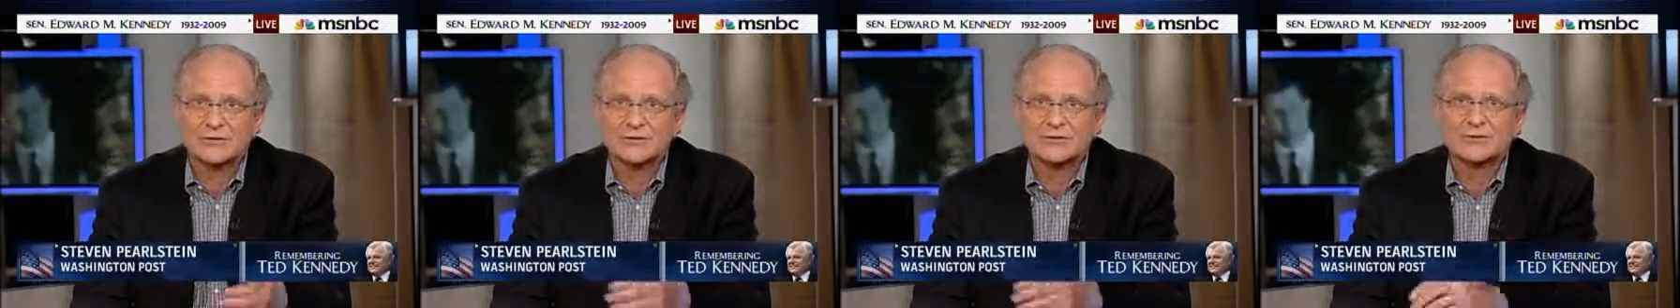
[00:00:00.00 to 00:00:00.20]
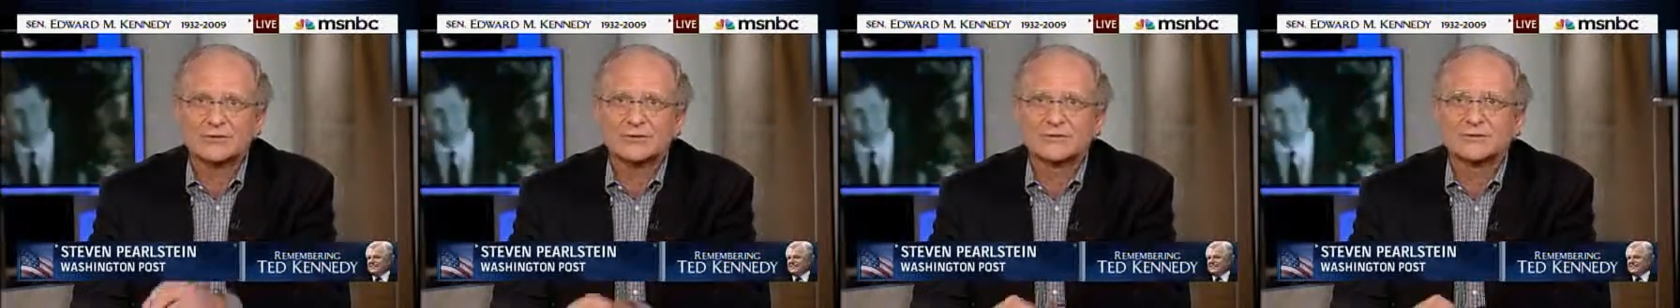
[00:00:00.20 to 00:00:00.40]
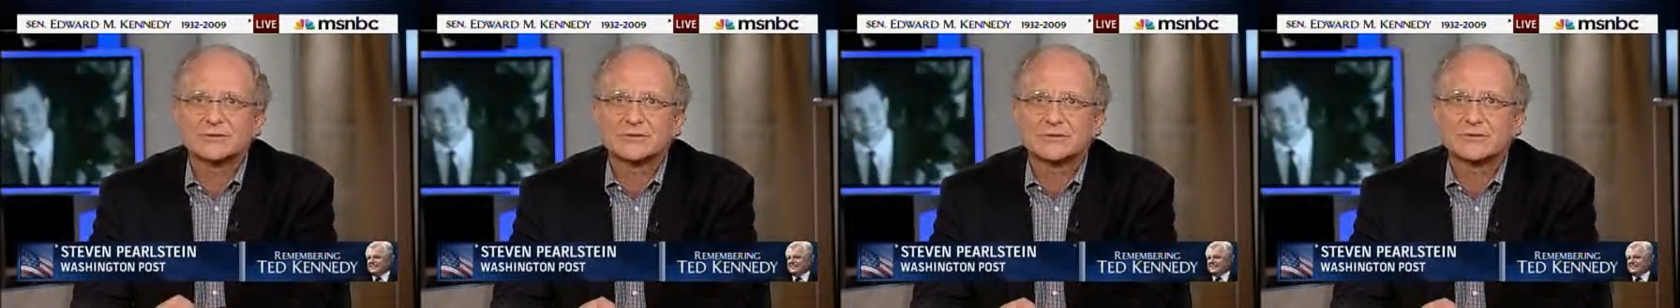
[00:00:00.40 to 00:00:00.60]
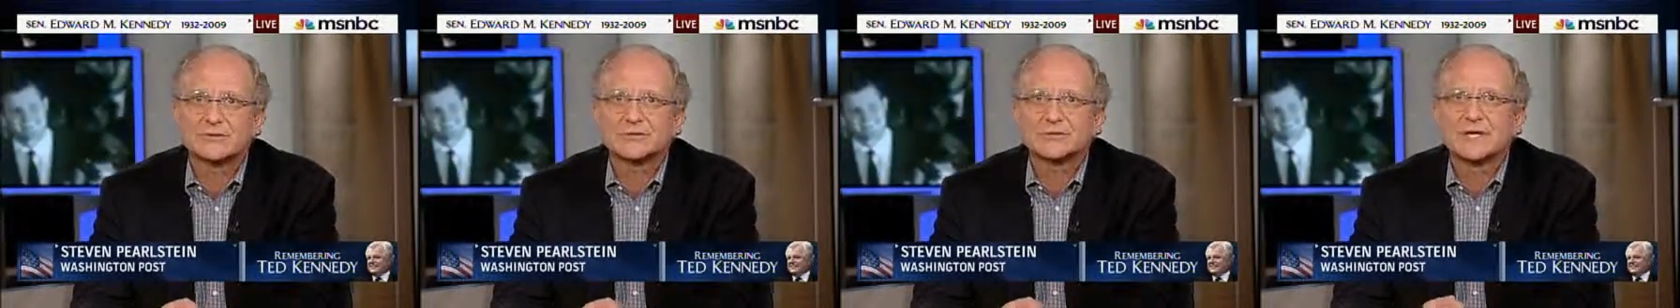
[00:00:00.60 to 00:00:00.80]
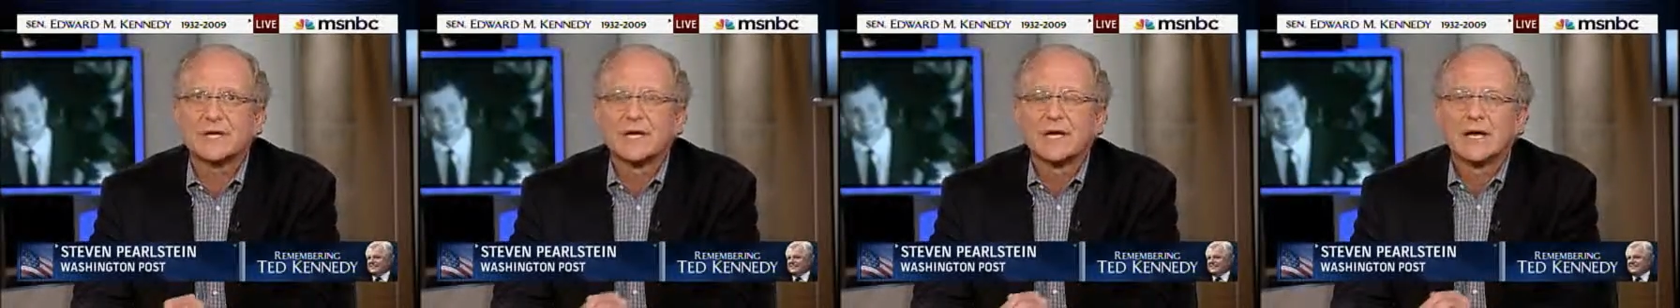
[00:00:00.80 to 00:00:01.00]
insurance,
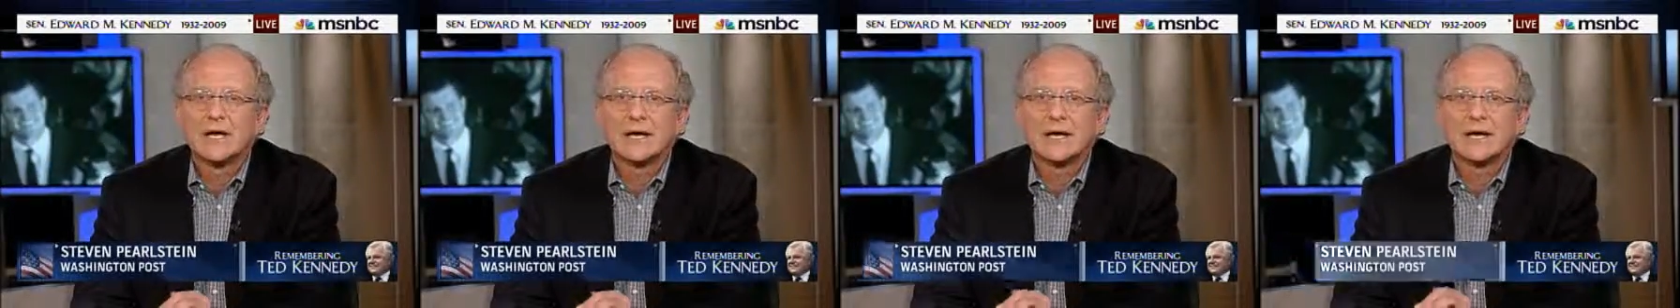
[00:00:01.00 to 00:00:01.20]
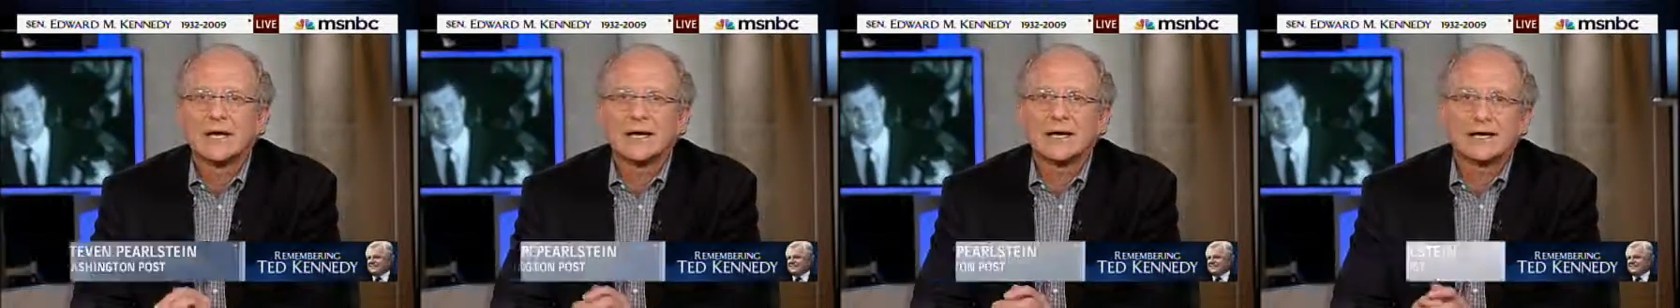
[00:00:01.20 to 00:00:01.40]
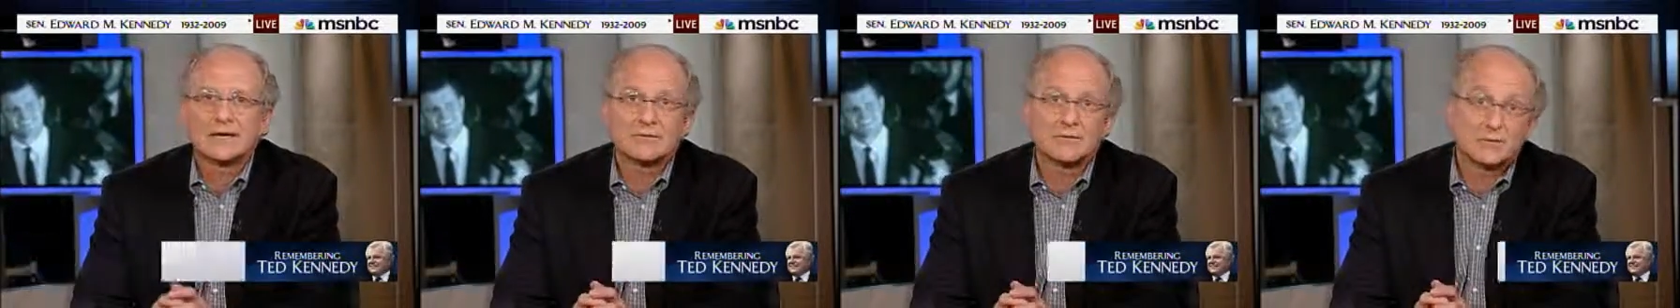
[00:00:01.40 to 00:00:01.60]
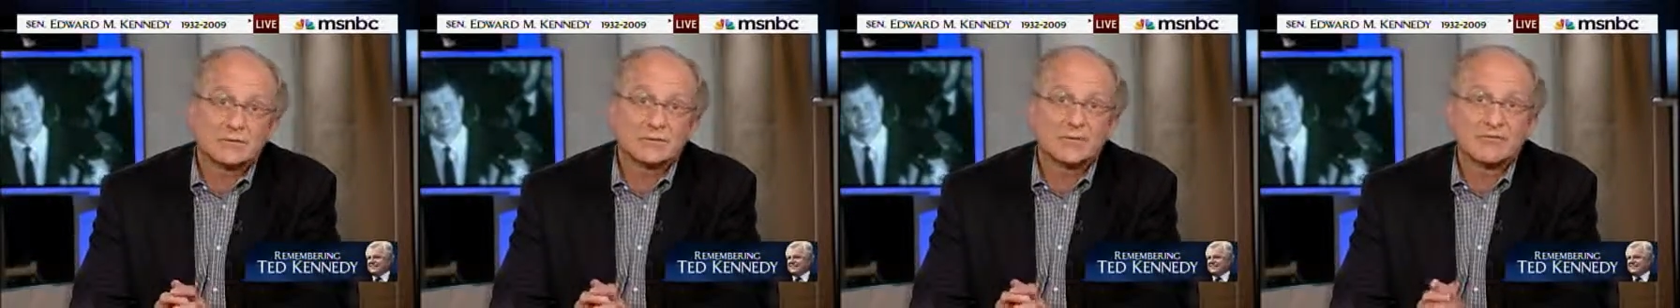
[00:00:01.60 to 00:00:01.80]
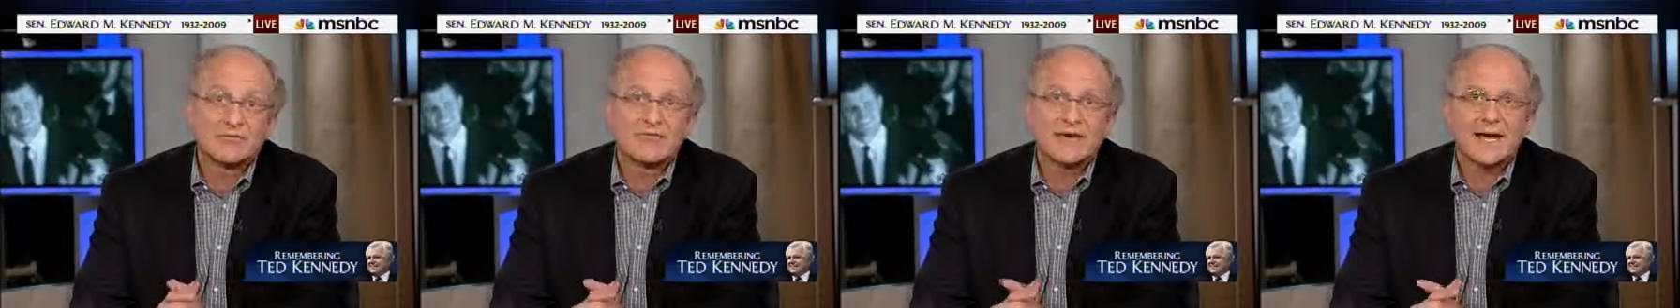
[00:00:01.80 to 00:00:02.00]
which, uh,
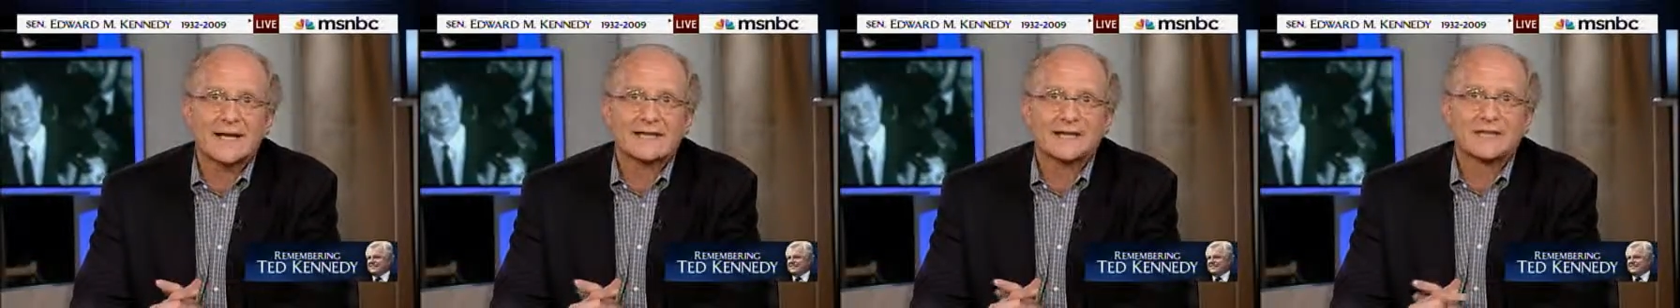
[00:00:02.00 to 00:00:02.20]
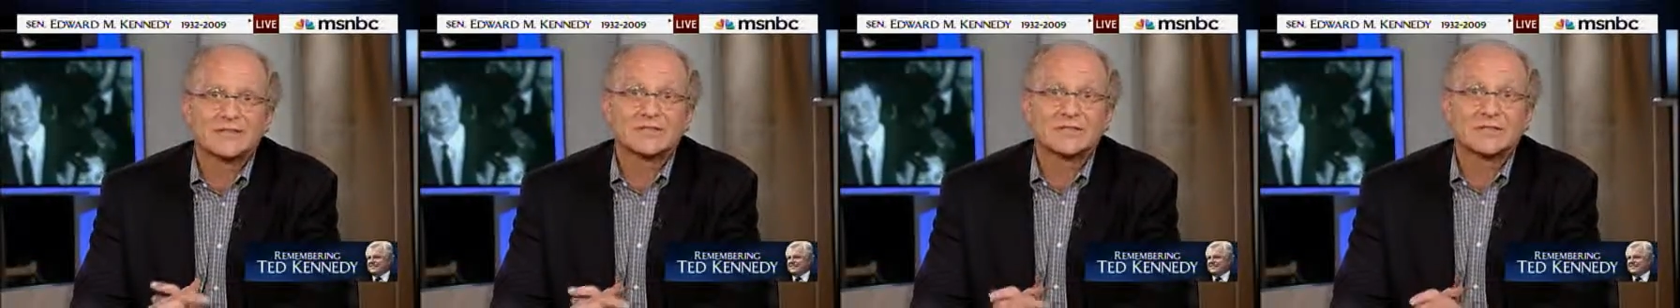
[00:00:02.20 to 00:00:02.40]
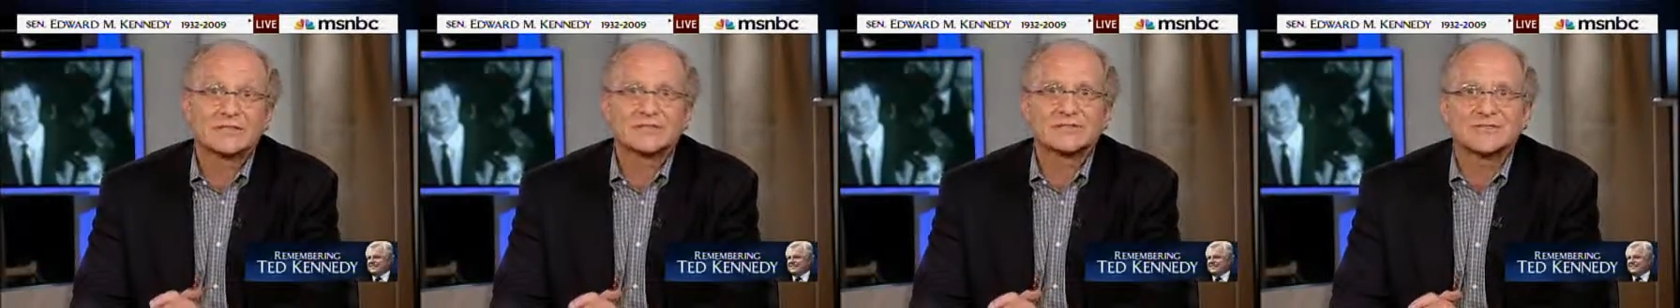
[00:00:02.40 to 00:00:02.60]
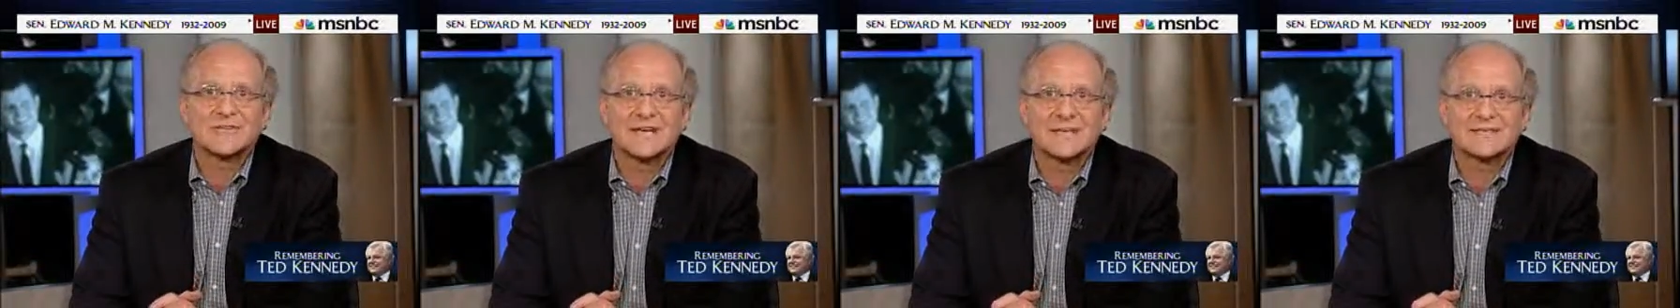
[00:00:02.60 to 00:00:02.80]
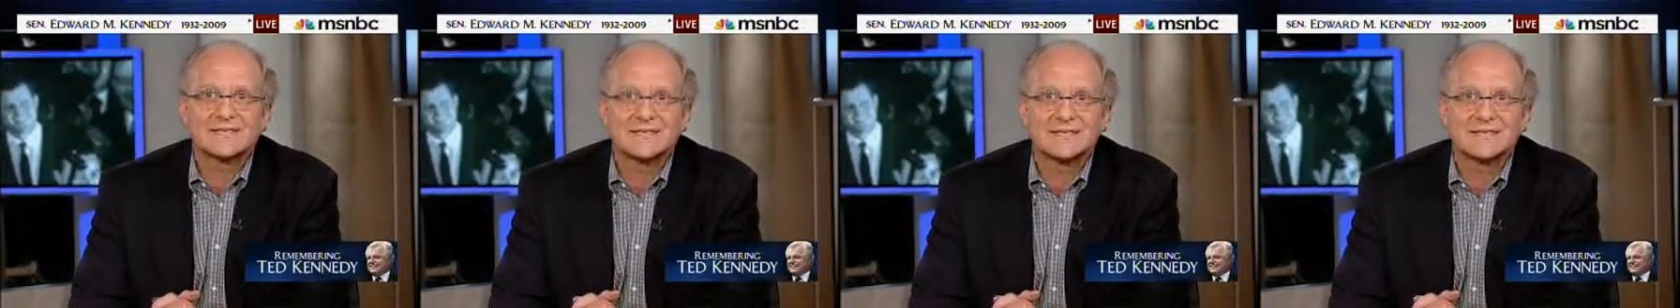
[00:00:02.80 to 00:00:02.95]
which in fact they're still saying